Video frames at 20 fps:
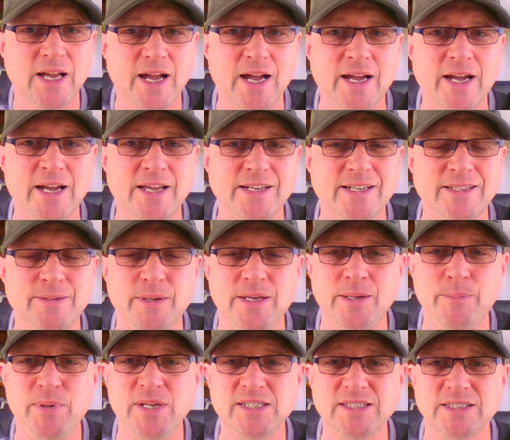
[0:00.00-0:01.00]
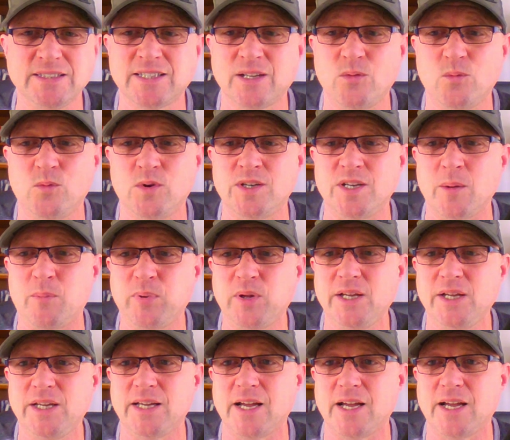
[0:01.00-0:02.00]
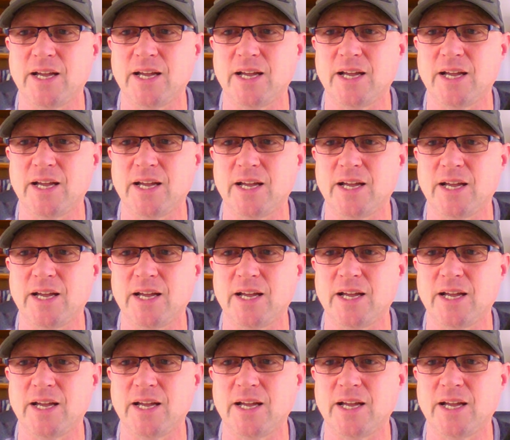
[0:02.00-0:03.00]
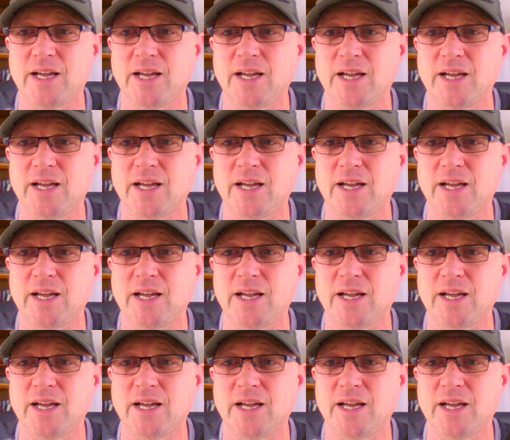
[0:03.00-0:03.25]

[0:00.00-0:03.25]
and he basically didn't want to play in the lower leagues.